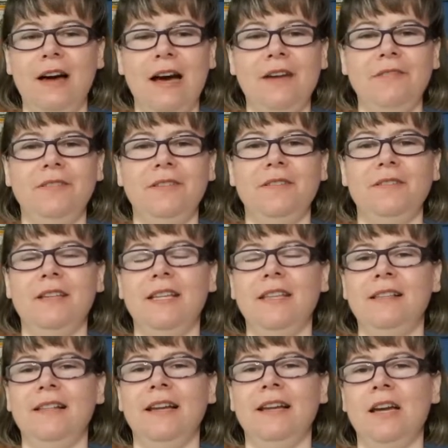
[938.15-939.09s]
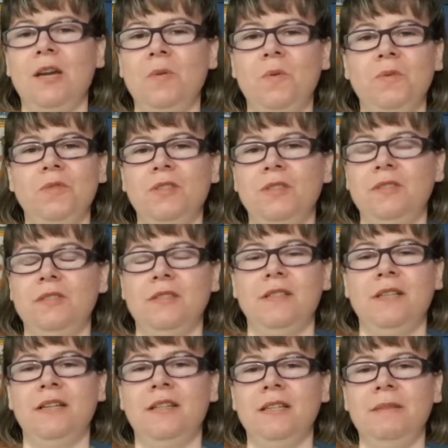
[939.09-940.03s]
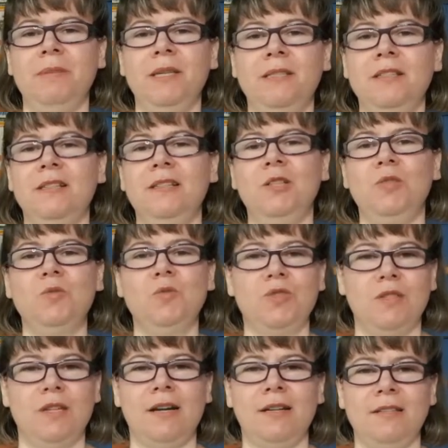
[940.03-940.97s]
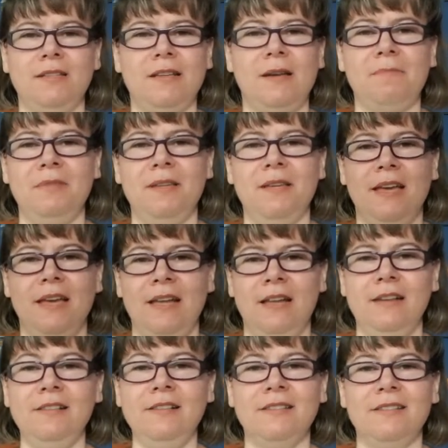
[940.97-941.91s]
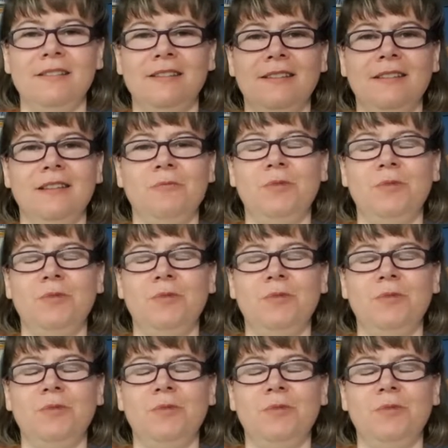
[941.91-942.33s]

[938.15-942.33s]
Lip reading: After that, like, I wanted immediately to start something else,